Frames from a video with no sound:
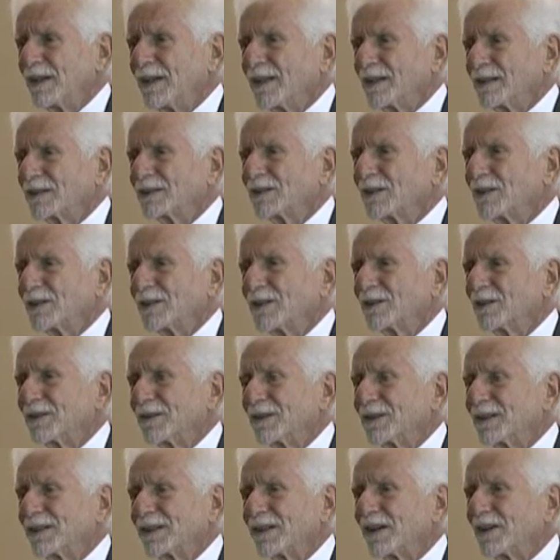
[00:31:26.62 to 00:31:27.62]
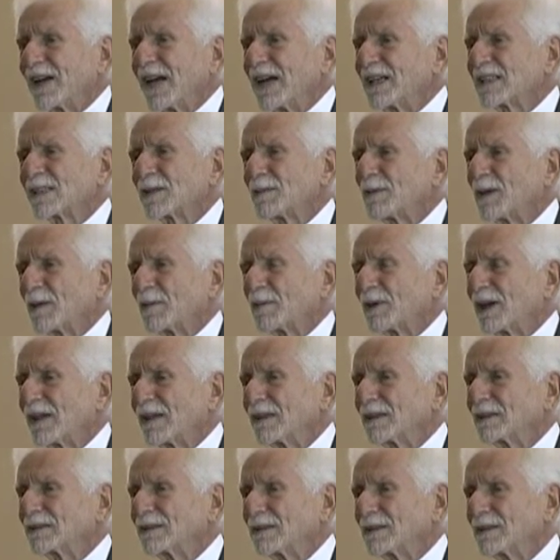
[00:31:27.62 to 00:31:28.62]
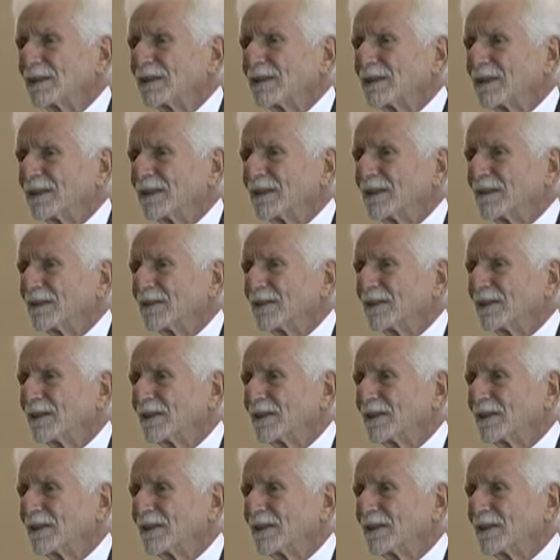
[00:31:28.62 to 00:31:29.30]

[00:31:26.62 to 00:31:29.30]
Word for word: And so there has to be a policy that in,